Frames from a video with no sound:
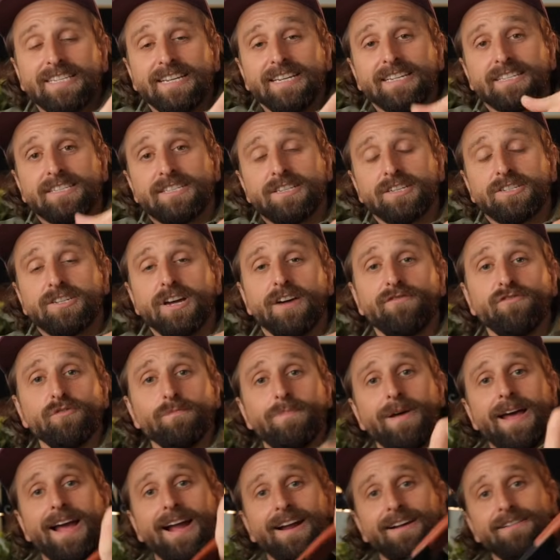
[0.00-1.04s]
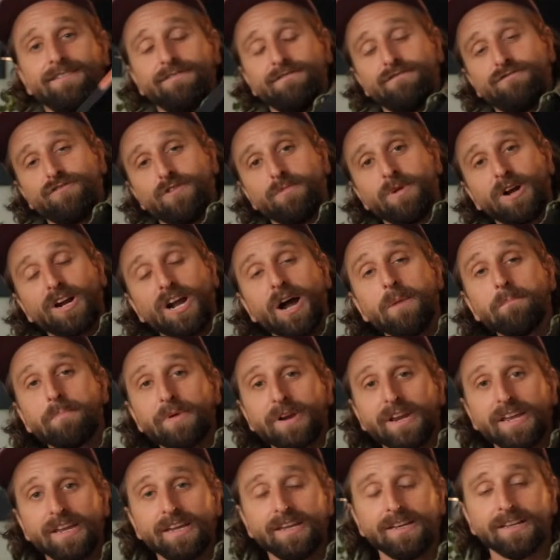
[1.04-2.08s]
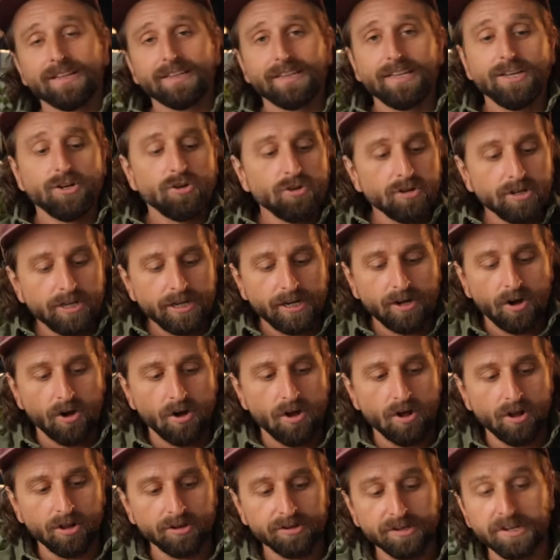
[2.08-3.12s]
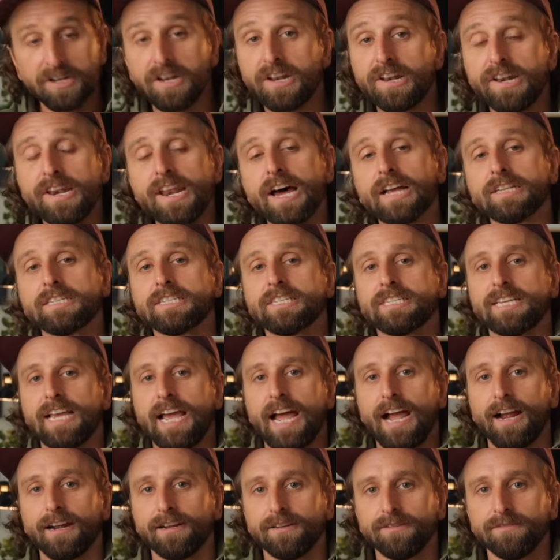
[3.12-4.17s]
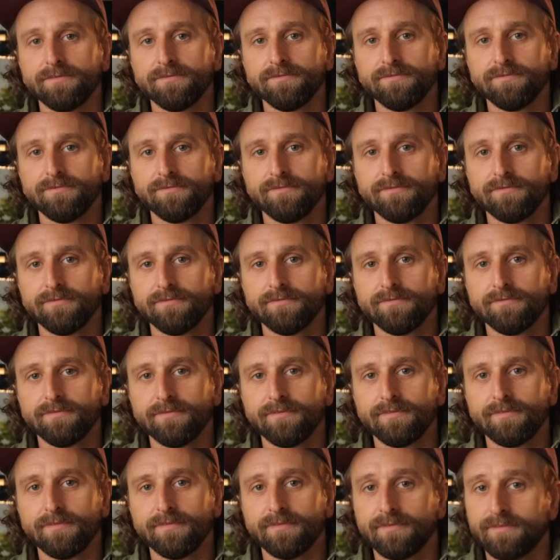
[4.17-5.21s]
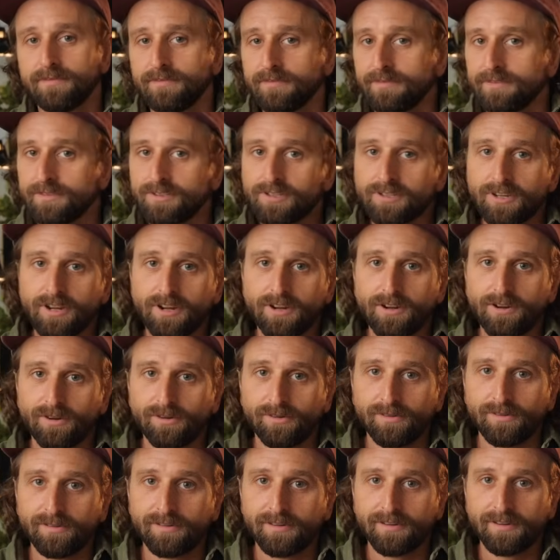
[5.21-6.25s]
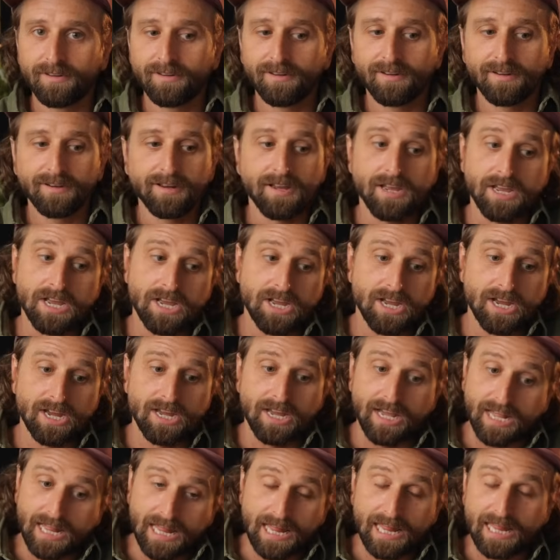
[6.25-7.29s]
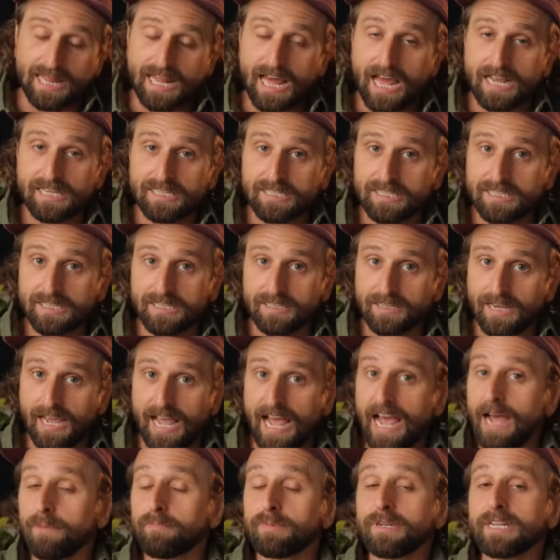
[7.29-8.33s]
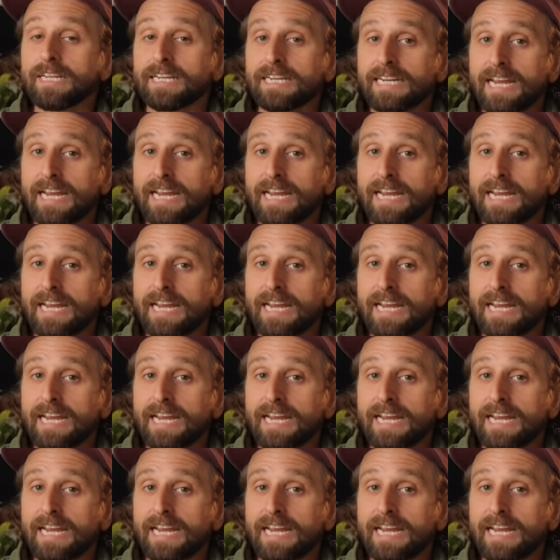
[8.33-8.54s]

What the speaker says: is the duffel bag from a company literally called Nutsack. So that's aptly